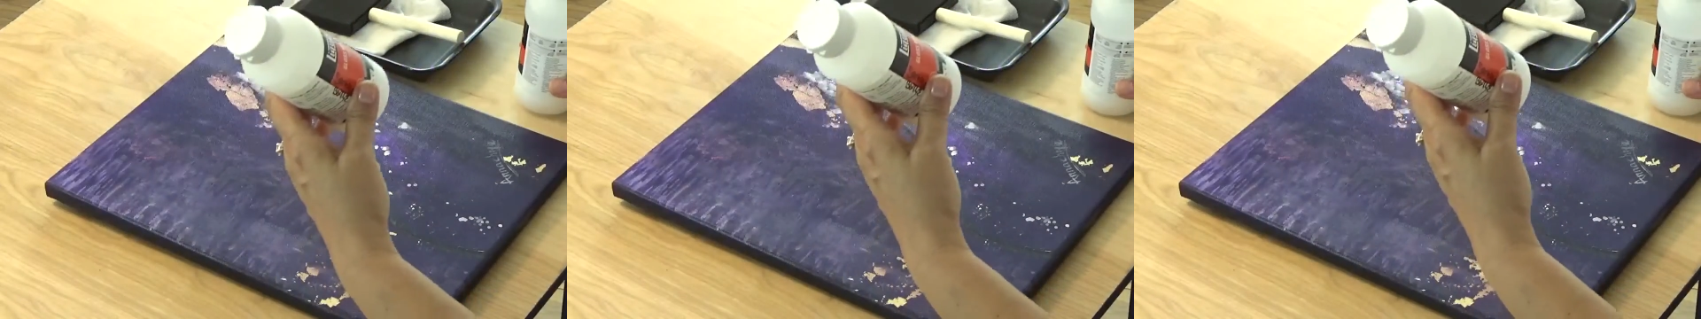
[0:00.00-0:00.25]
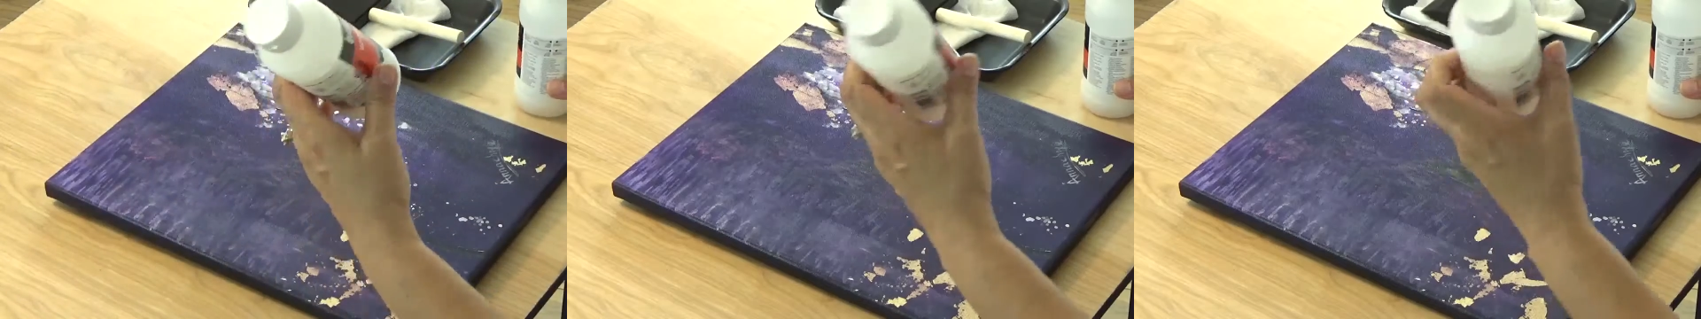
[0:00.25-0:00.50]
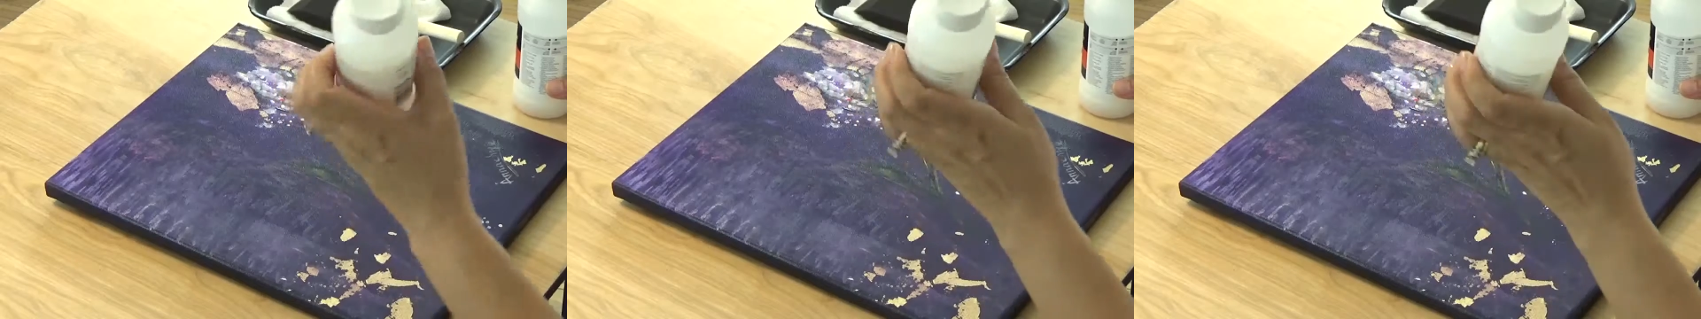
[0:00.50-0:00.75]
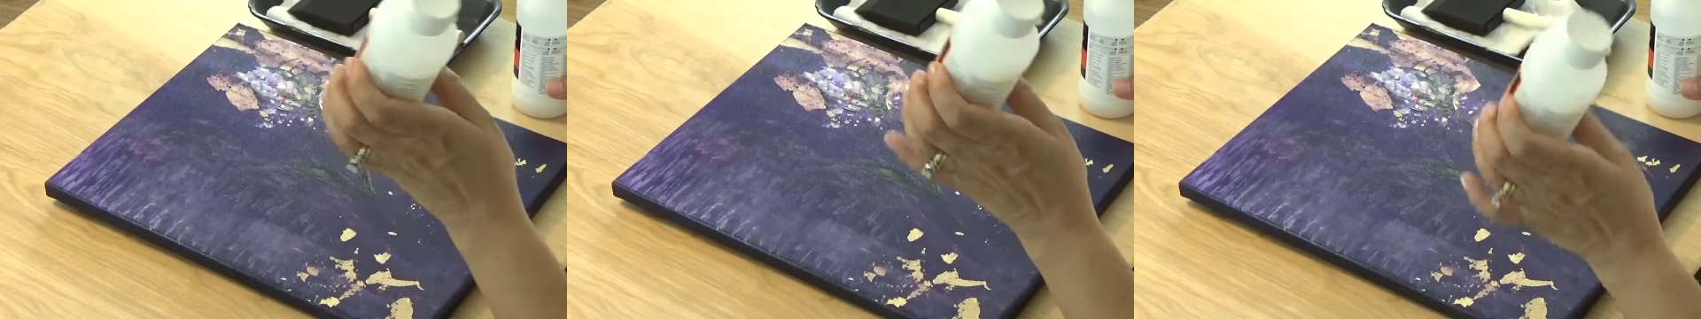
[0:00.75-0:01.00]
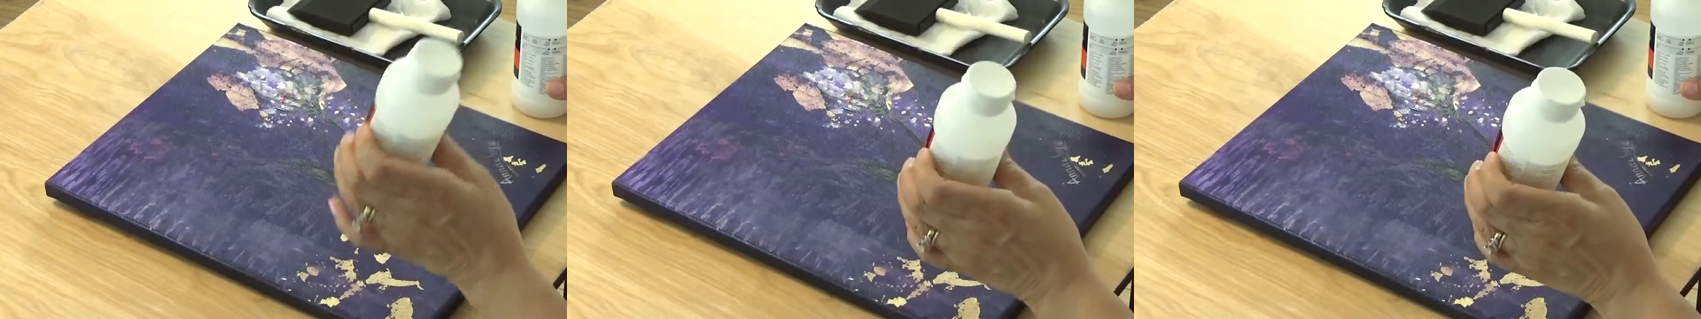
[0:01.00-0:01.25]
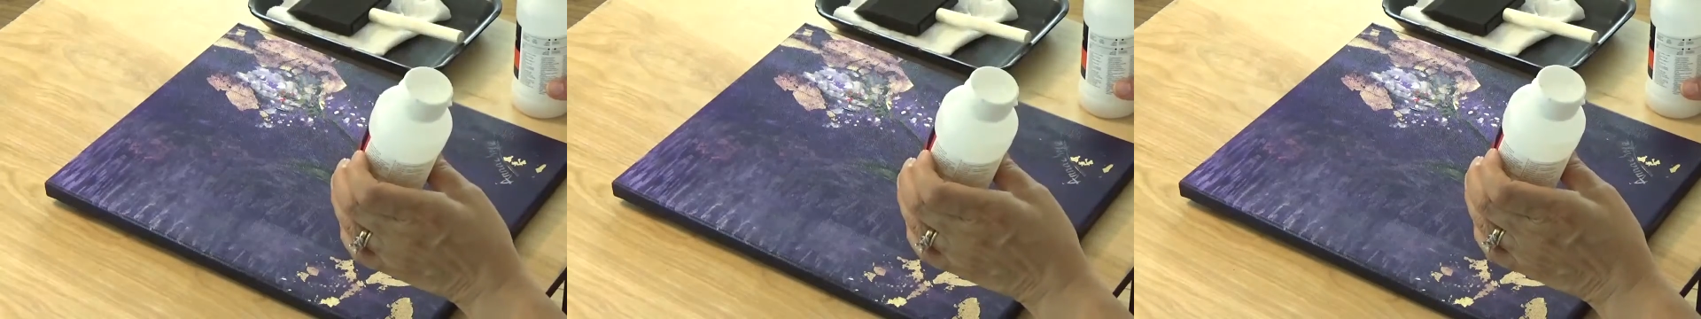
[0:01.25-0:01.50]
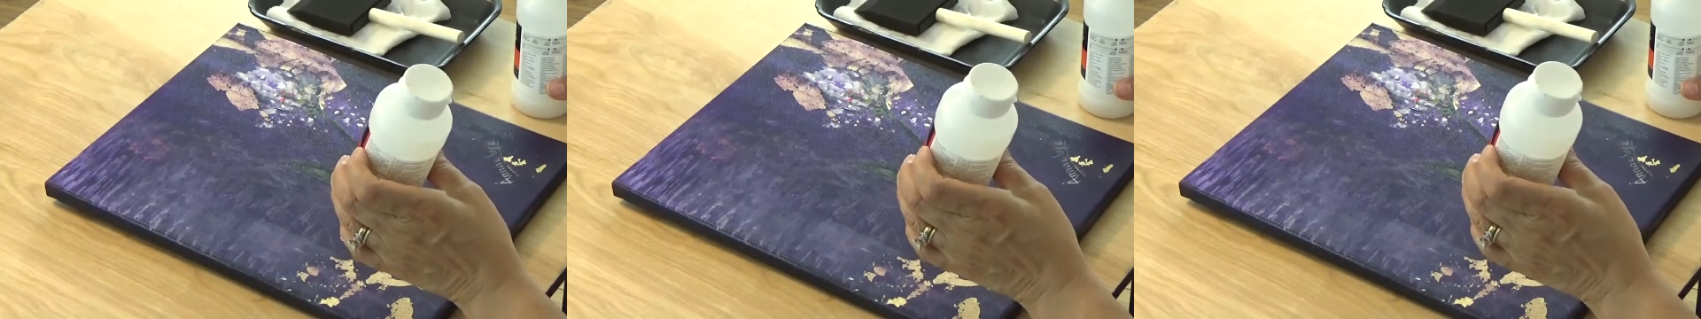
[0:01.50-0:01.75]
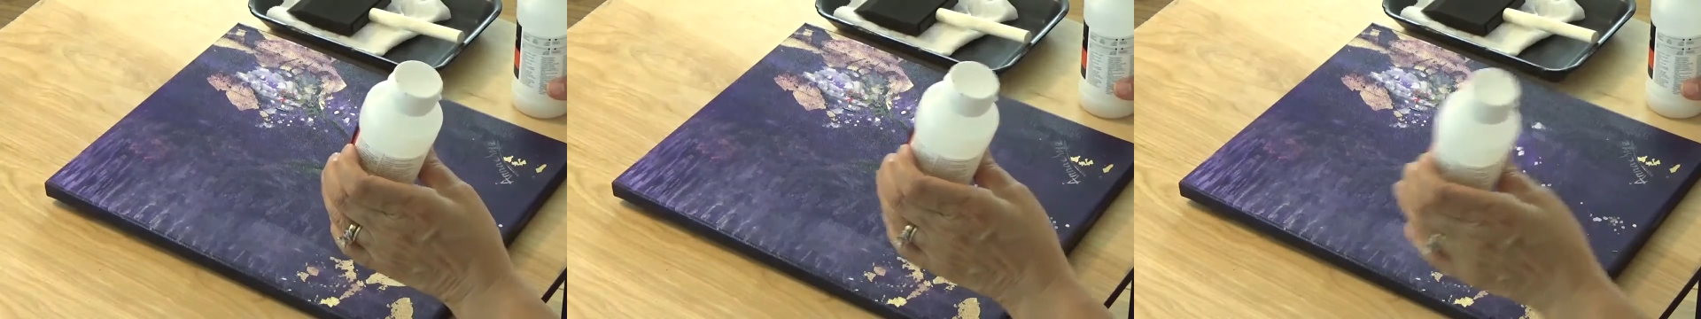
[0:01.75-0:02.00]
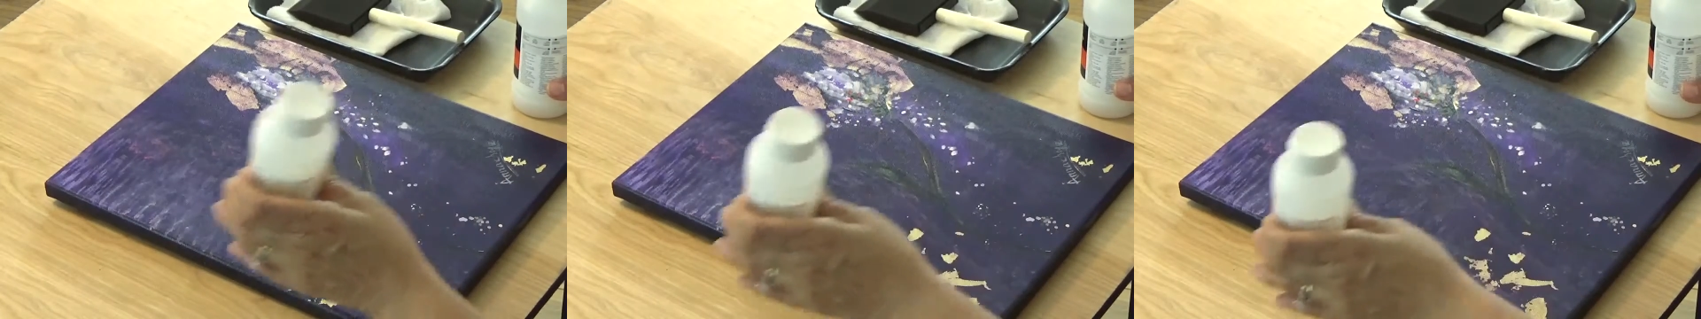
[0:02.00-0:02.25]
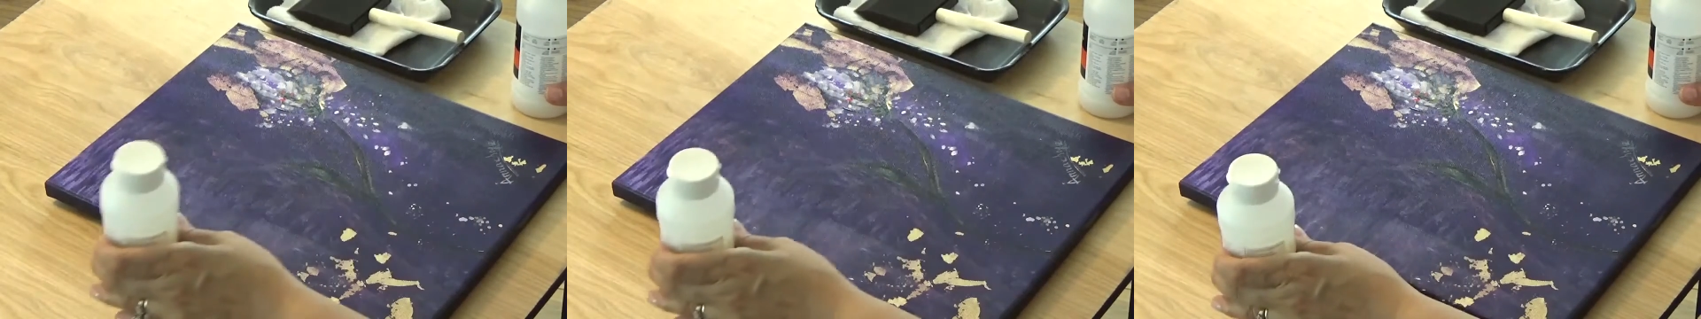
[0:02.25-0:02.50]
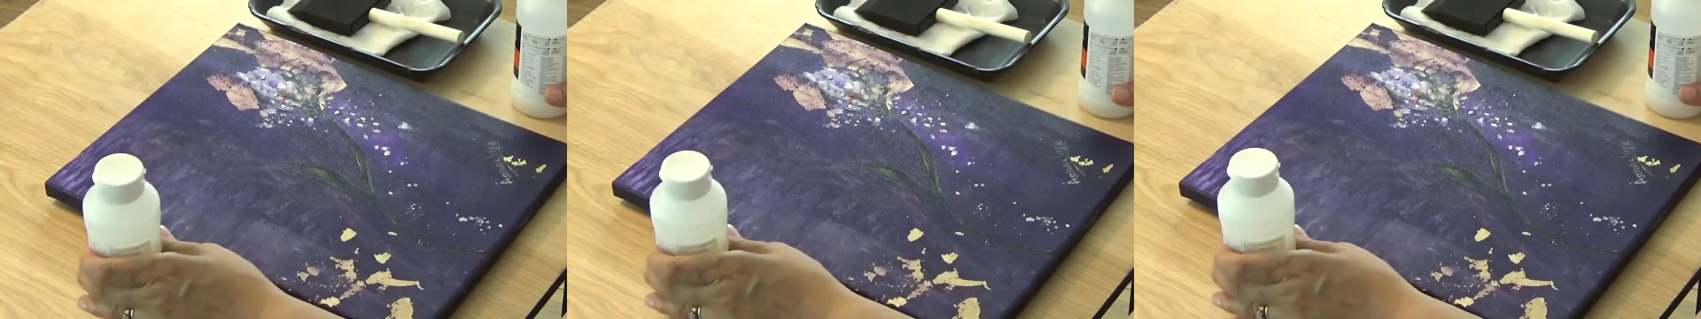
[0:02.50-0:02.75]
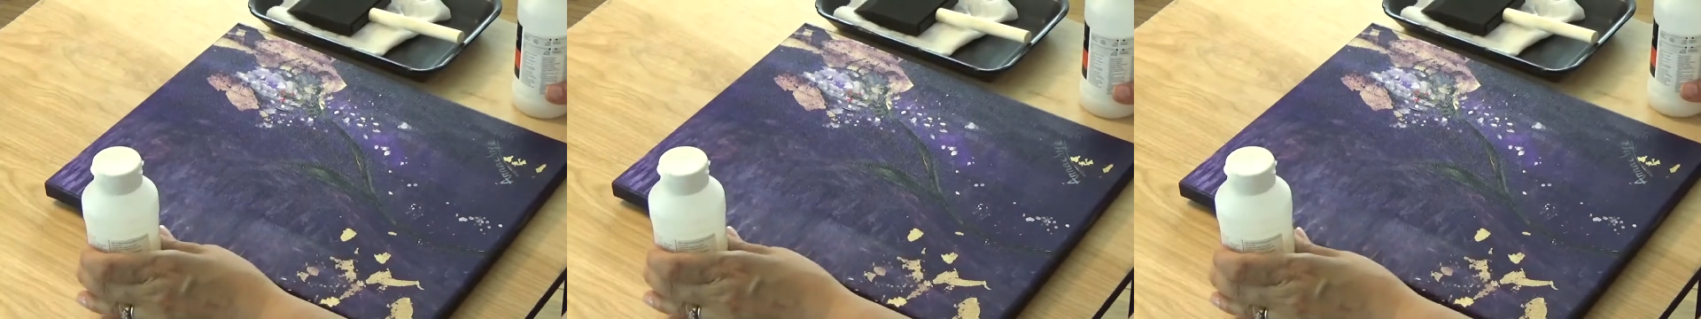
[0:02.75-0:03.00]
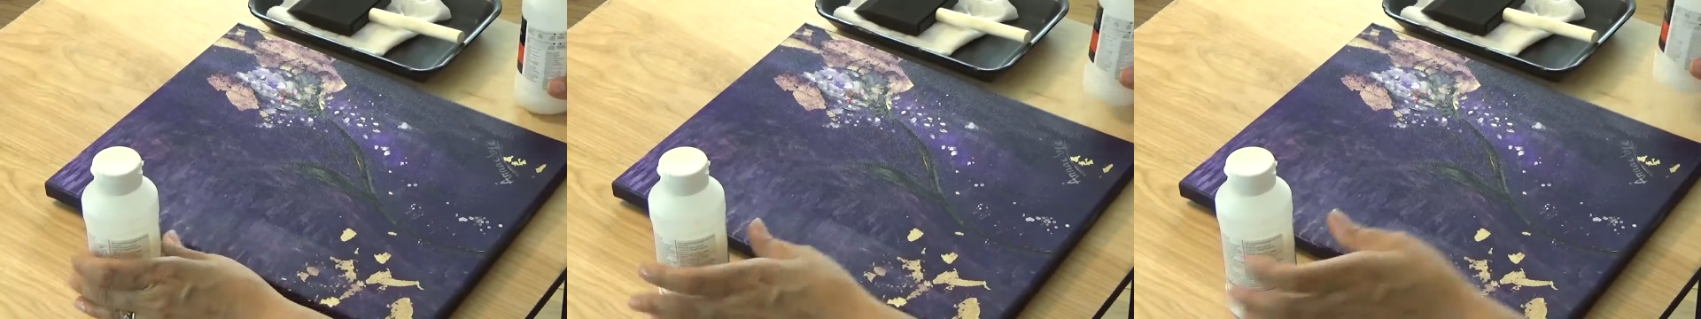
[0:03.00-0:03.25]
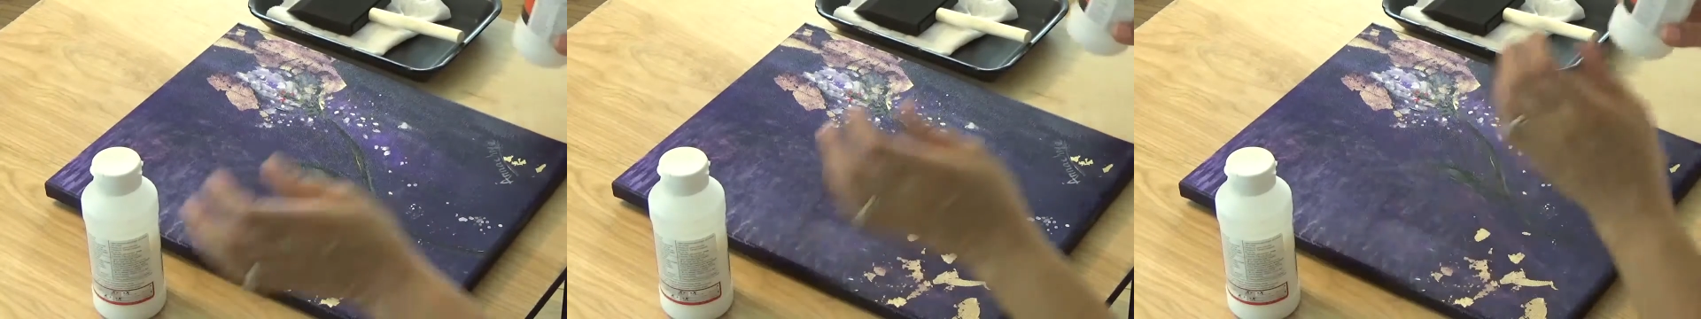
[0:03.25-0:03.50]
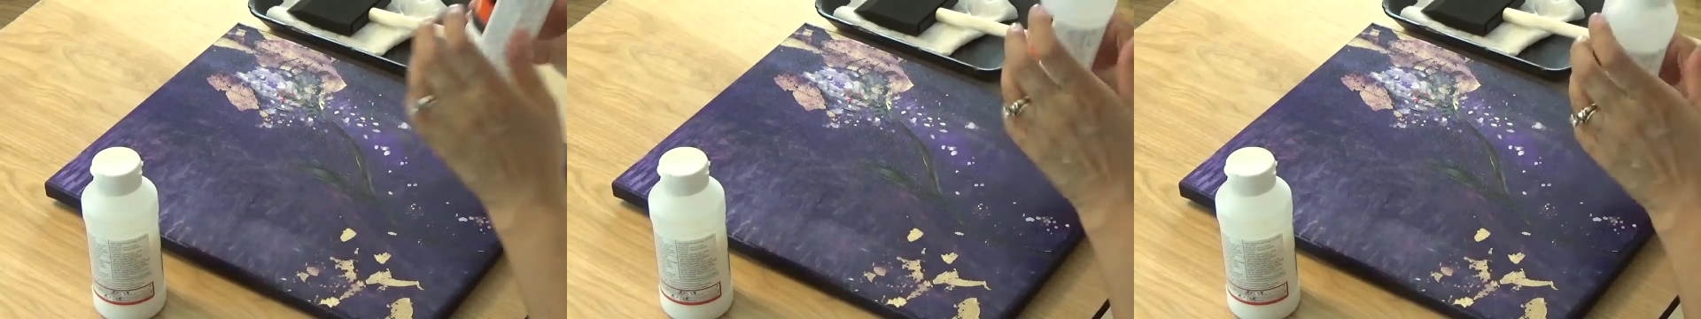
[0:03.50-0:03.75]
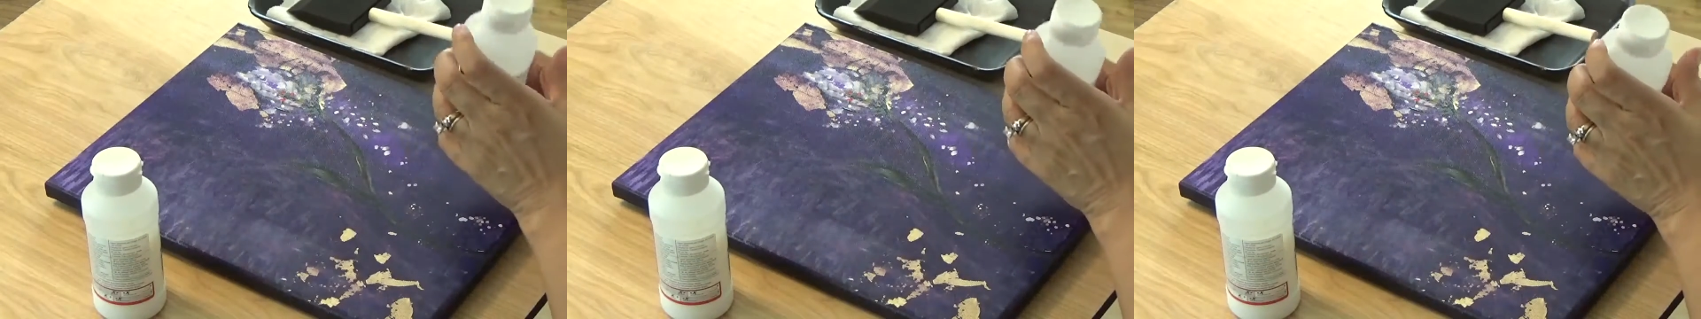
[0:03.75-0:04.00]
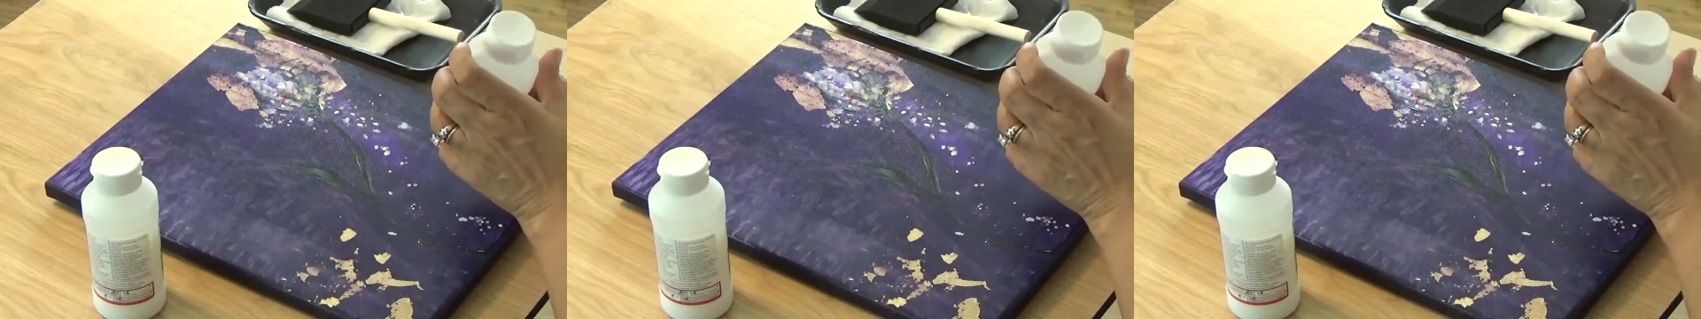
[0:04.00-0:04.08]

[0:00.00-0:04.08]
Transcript: No face is visible, so there are no lips to read.